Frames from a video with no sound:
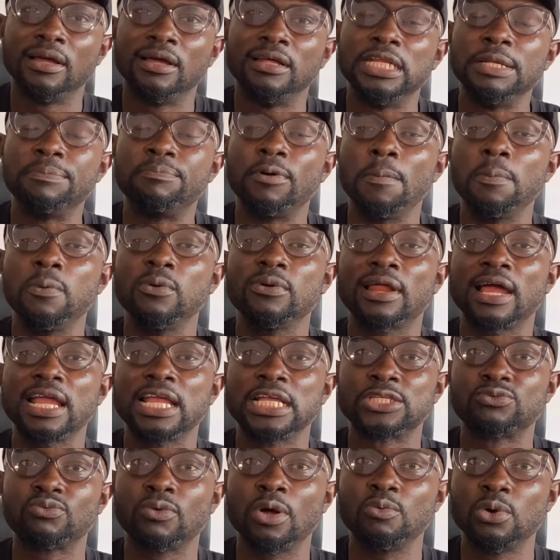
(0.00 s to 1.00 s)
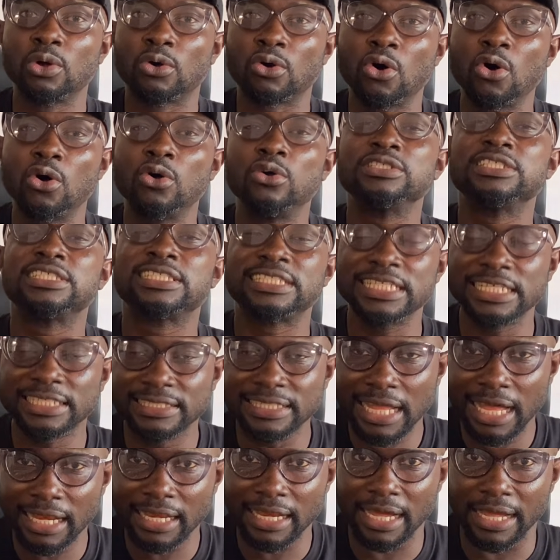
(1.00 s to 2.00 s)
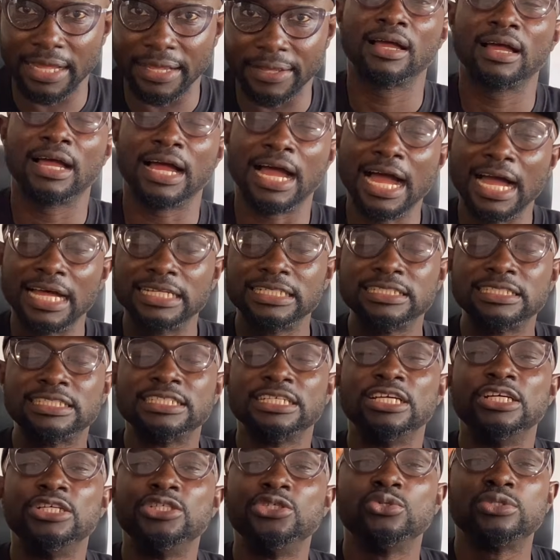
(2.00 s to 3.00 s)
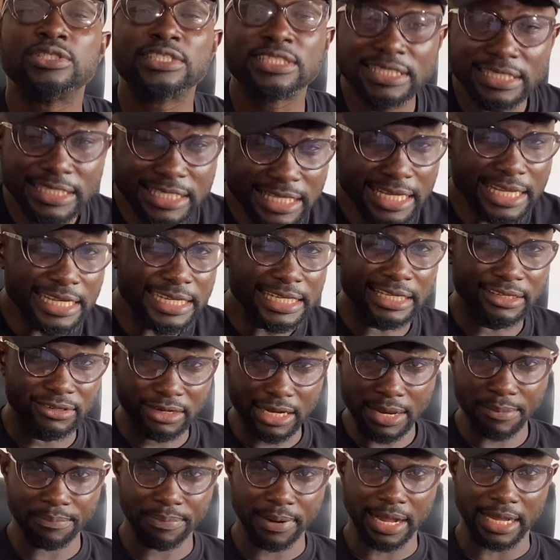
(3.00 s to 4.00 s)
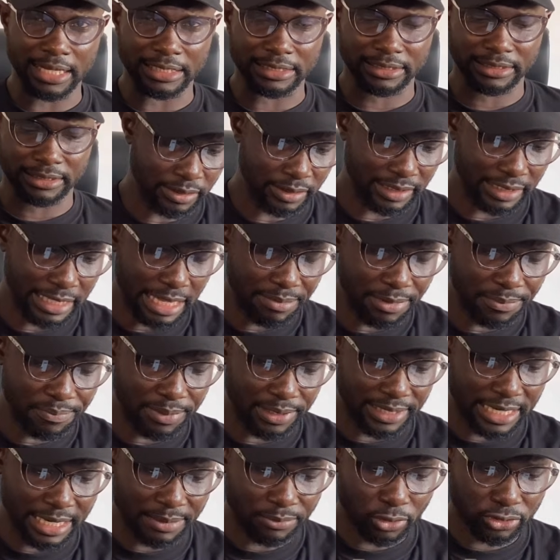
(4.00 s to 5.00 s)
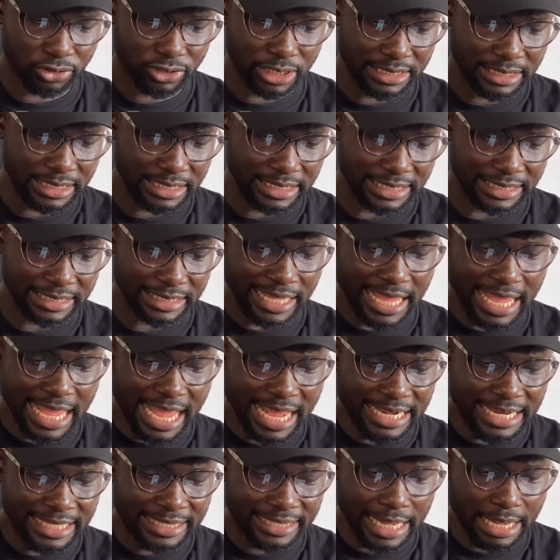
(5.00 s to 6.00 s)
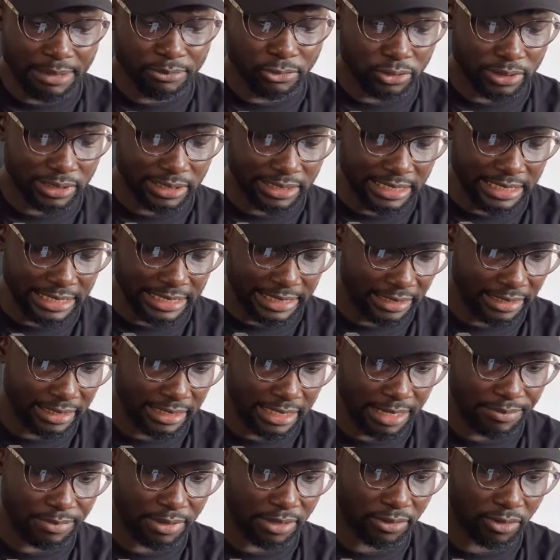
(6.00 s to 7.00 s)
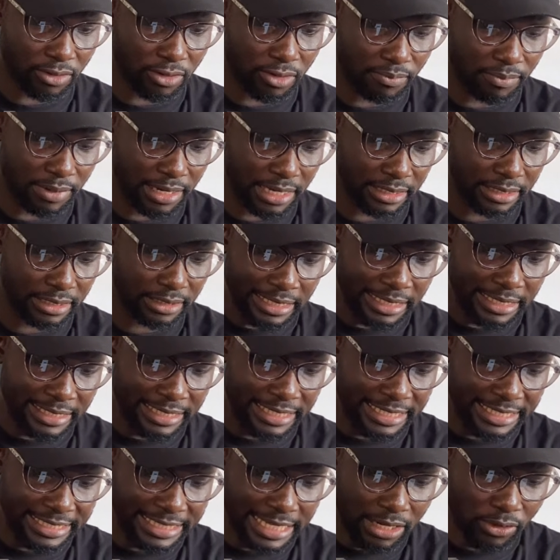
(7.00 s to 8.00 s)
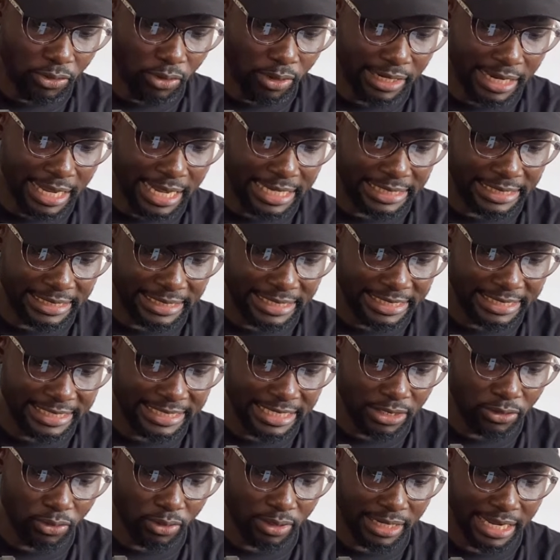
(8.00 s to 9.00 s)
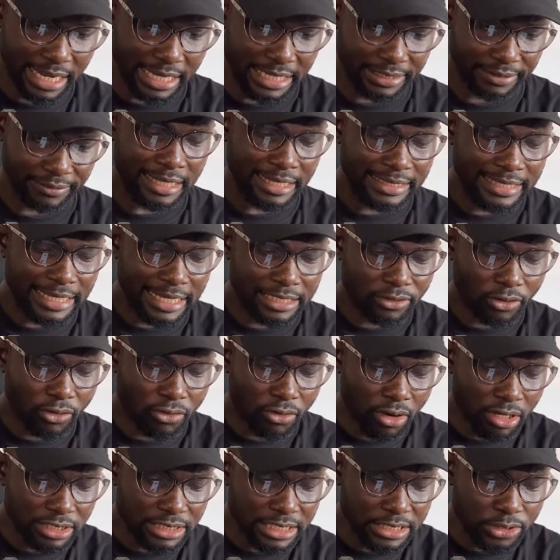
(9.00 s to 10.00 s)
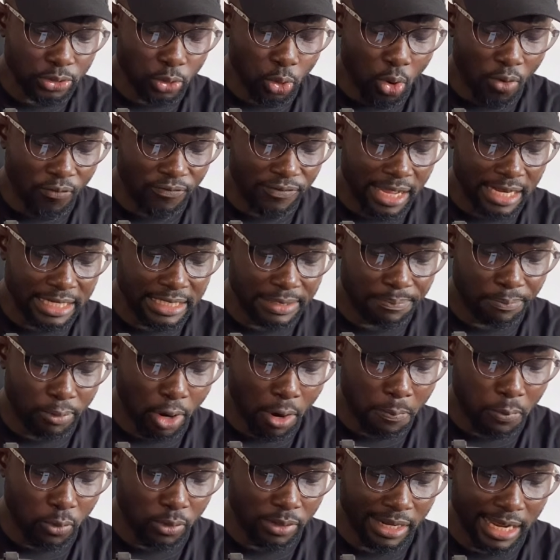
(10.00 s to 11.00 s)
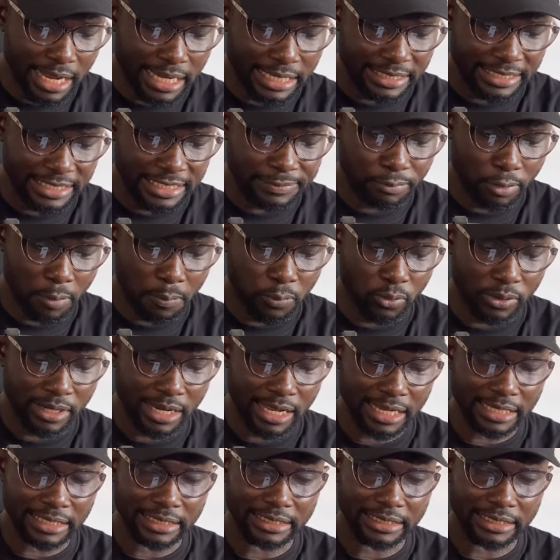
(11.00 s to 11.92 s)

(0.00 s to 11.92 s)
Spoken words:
the purple line is what we call signal line, and you see the green bars. Let me be demonstrating it. Anytime you see, let me come back, the yellow line, this yellow line that crosses over the purple line, this purple line,